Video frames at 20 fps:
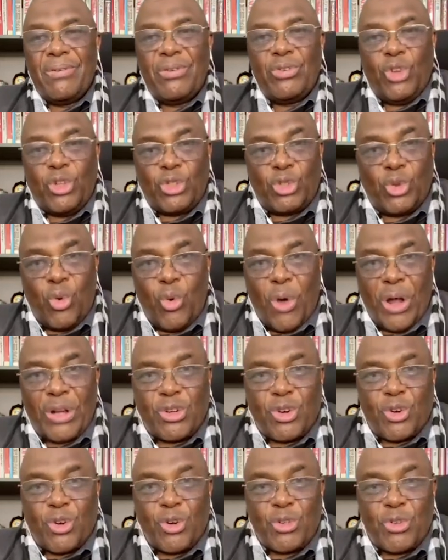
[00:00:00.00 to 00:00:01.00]
those who want
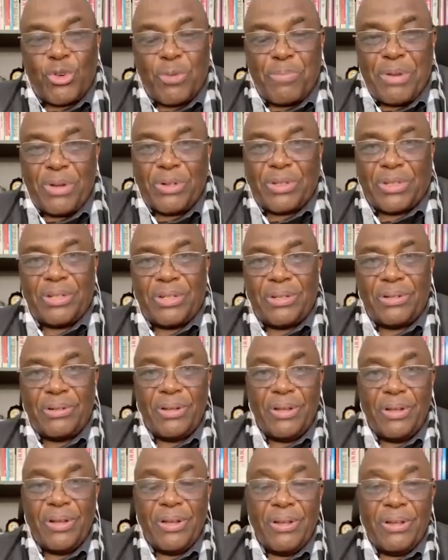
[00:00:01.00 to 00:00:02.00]
to contribute
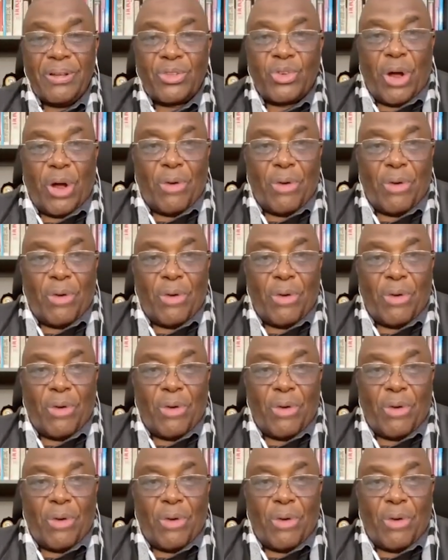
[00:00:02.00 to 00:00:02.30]
to